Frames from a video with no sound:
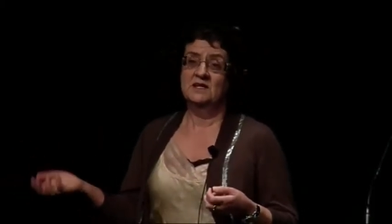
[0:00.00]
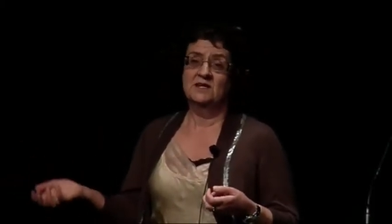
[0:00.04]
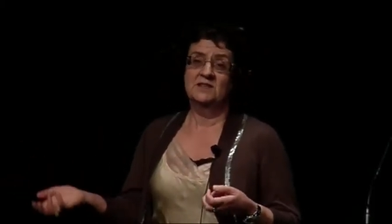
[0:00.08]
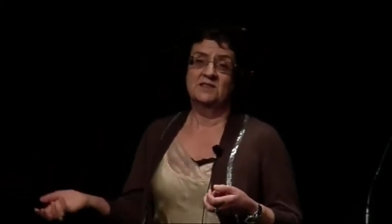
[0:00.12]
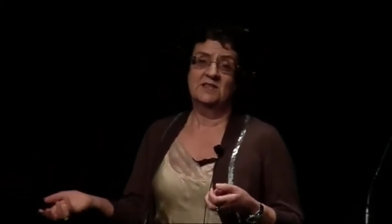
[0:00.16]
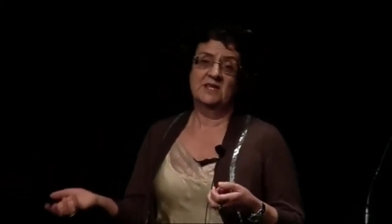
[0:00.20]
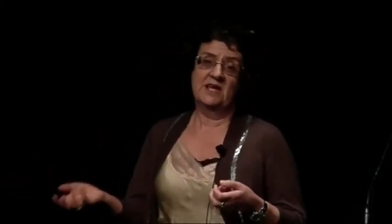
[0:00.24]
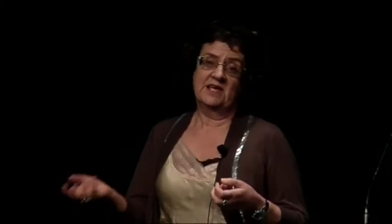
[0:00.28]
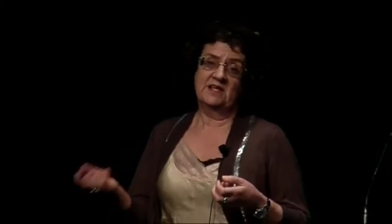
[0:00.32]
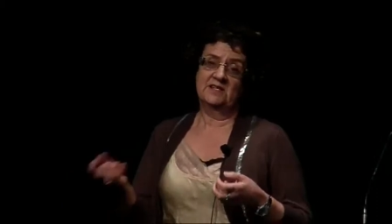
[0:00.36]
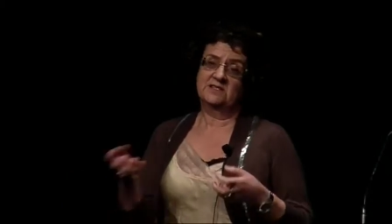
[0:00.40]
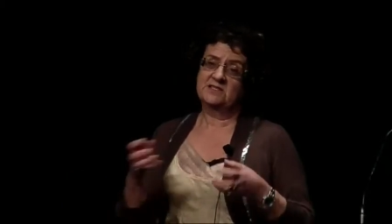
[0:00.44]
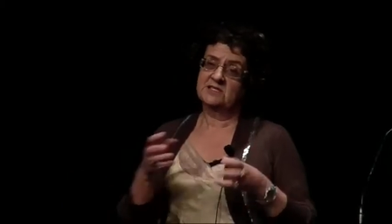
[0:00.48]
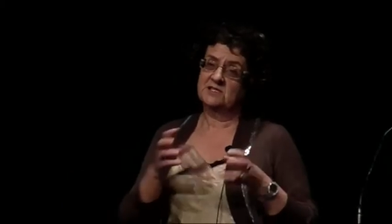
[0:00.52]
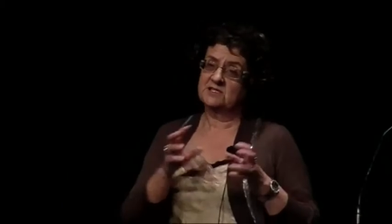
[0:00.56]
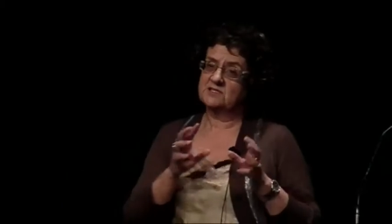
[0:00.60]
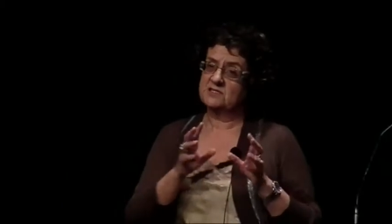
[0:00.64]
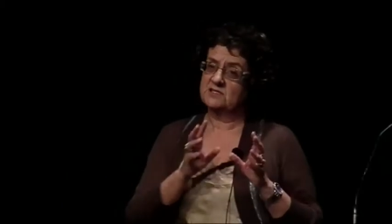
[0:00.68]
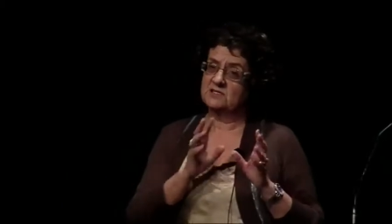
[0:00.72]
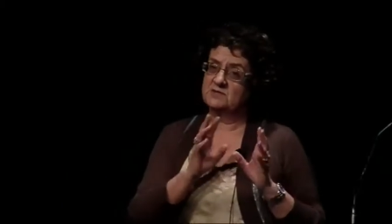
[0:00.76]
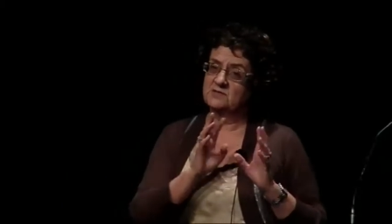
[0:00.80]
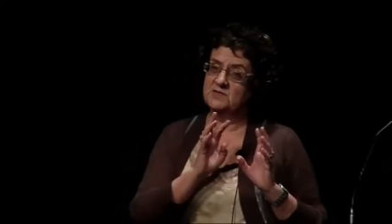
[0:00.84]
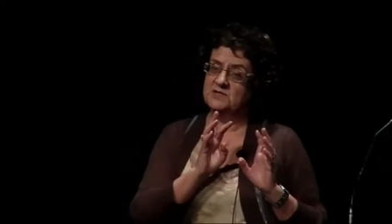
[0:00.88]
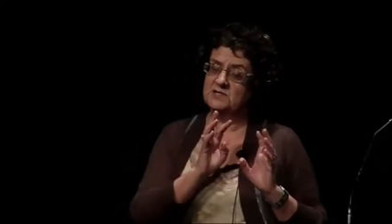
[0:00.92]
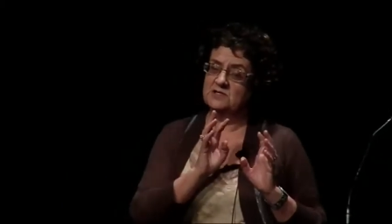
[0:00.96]
That
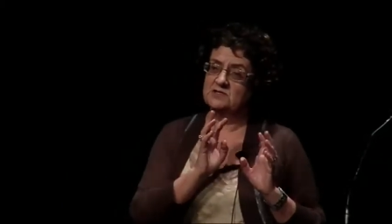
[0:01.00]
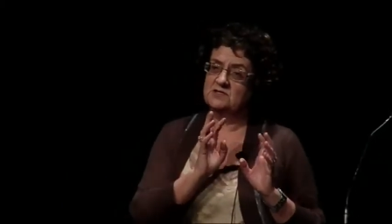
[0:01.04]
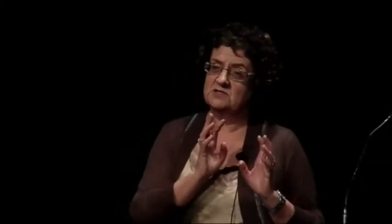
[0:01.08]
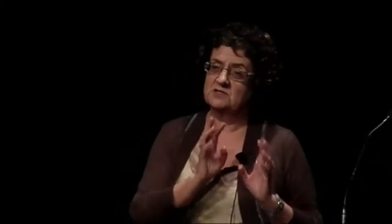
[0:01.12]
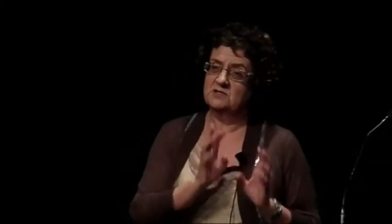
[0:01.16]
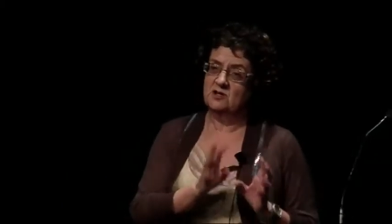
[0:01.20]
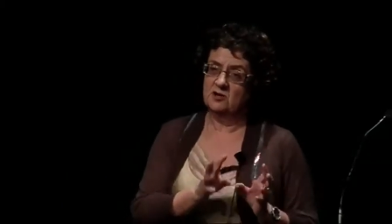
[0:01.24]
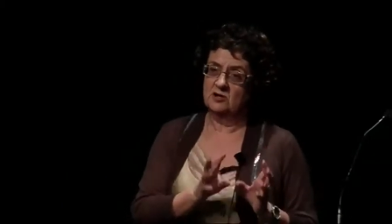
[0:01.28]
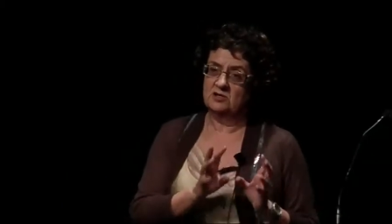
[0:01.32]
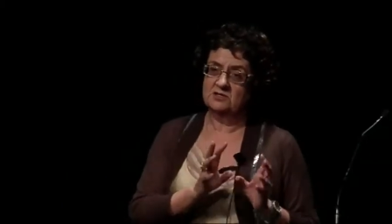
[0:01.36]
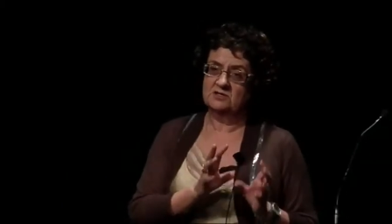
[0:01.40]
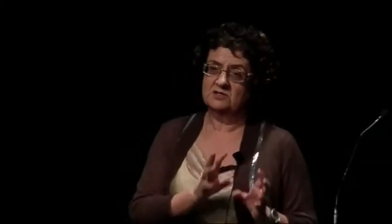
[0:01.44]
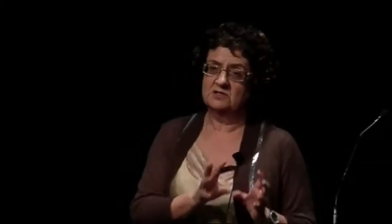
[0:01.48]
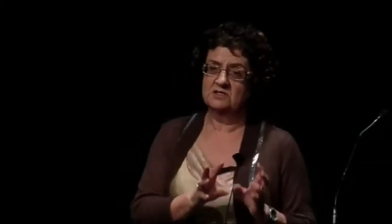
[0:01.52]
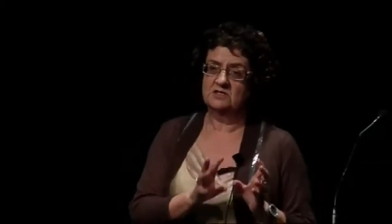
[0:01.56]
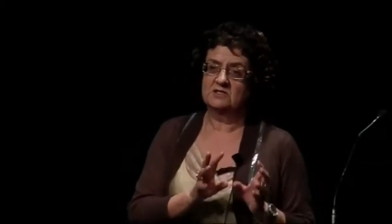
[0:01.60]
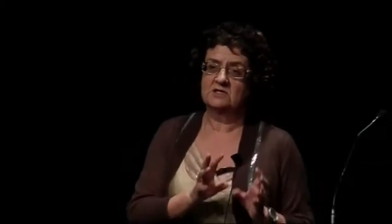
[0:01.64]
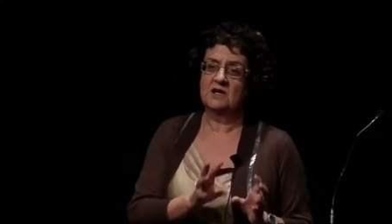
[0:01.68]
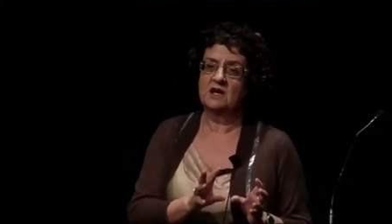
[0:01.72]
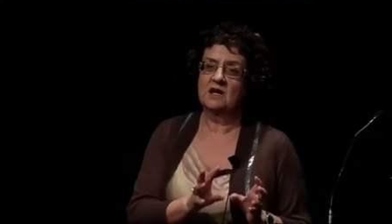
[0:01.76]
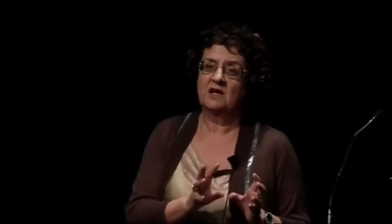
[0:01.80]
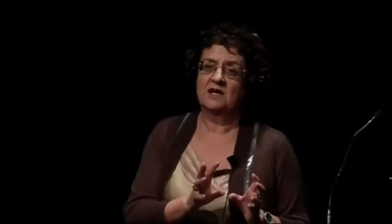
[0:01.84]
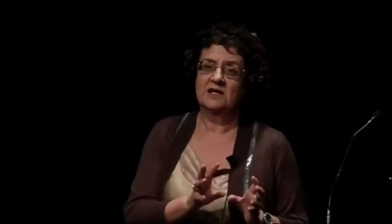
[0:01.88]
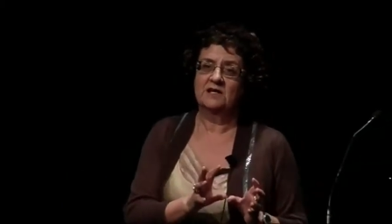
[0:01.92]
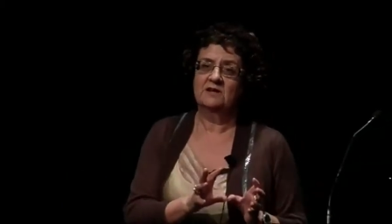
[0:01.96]
system is not
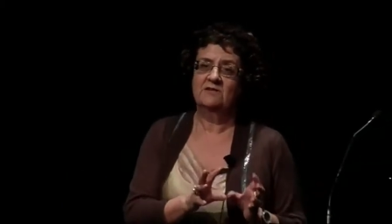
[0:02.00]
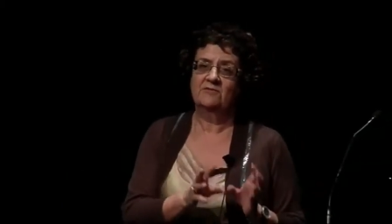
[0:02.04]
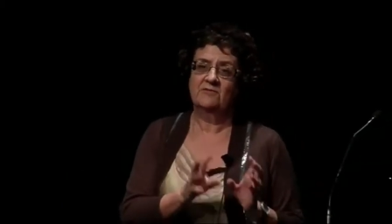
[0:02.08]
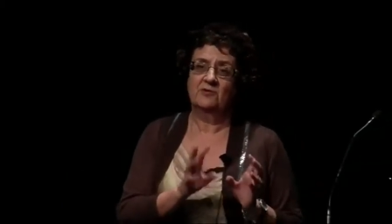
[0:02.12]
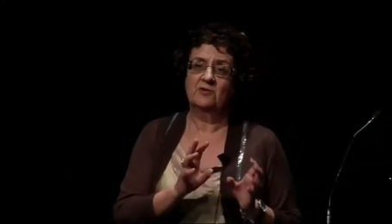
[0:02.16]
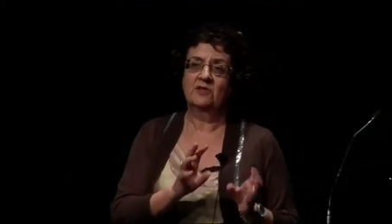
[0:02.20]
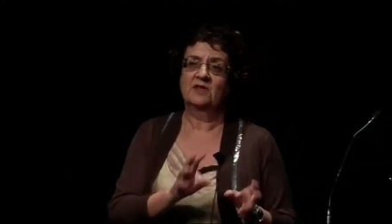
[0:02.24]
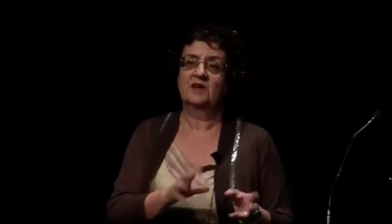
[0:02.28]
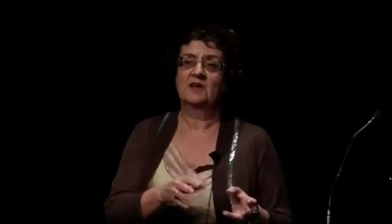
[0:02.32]
designed for the